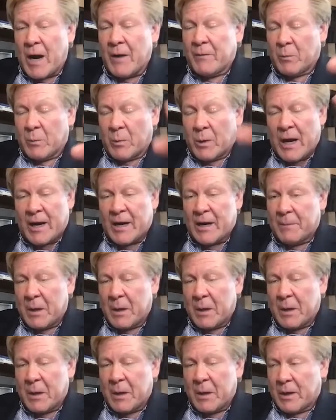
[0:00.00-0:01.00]
We're not going to be able to
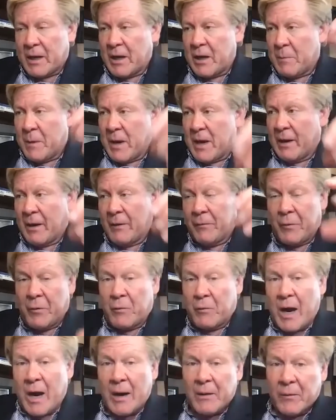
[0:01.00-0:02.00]
get you back out there
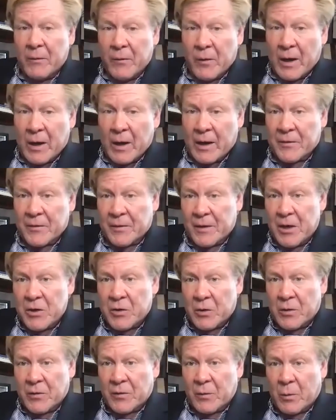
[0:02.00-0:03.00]
driving if you got a seizure
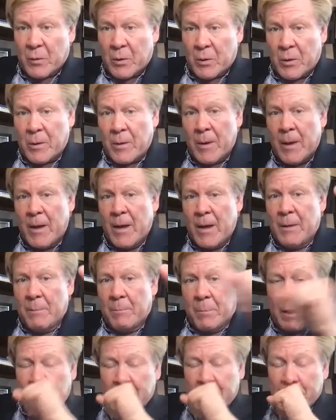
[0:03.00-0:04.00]
disorder,
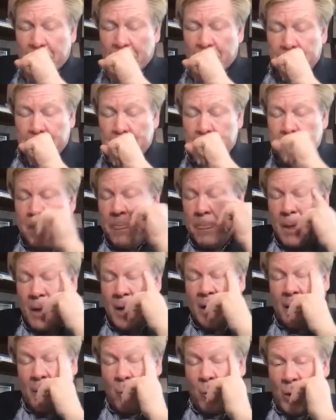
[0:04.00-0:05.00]
but
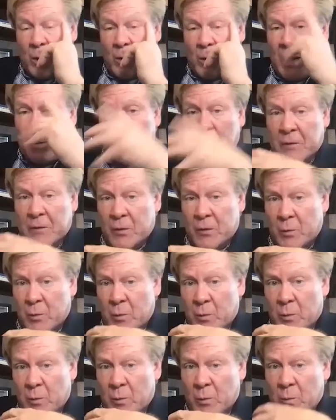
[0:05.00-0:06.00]
we are able
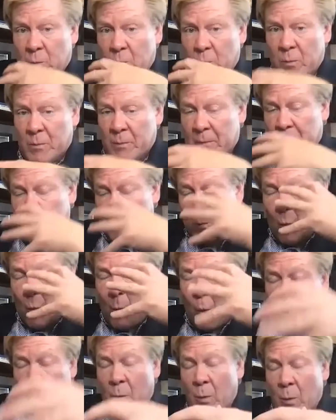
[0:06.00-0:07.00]
to
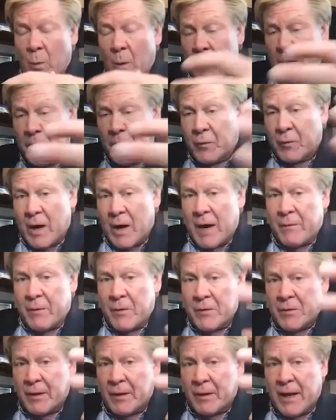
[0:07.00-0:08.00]
work with these drivers
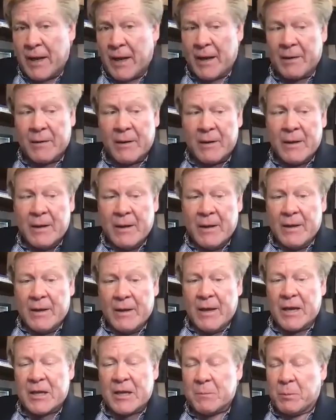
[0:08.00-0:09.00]
and
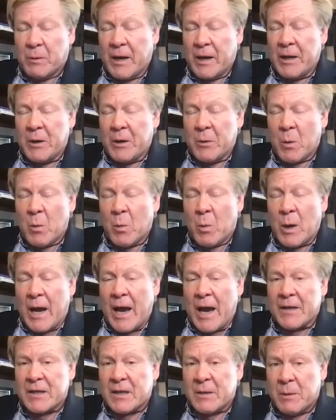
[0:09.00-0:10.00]
explain to them what has
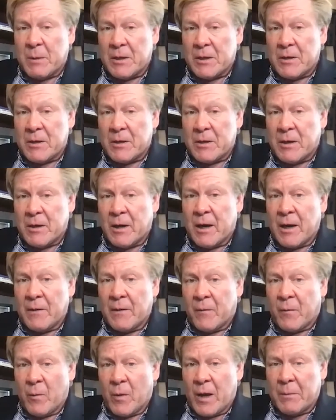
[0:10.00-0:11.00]
to be done for
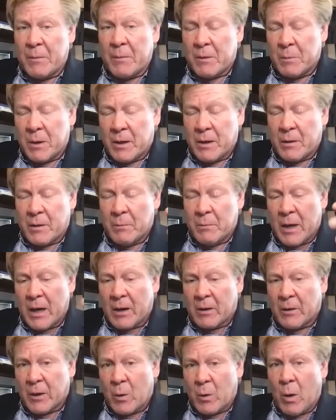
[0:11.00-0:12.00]
them to be medically
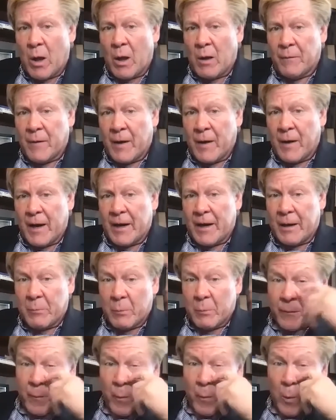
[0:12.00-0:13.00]
qualified and
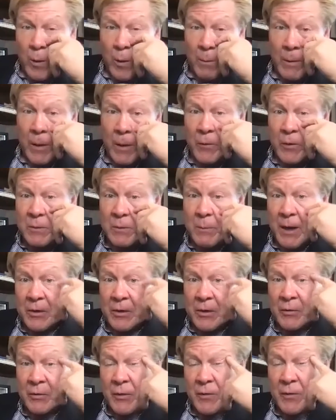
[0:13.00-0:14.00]
refer them to other
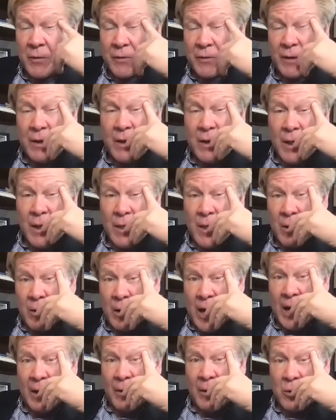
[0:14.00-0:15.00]
specialists that are
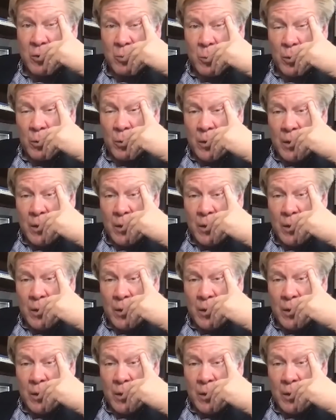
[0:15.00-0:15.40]
knowledgeable.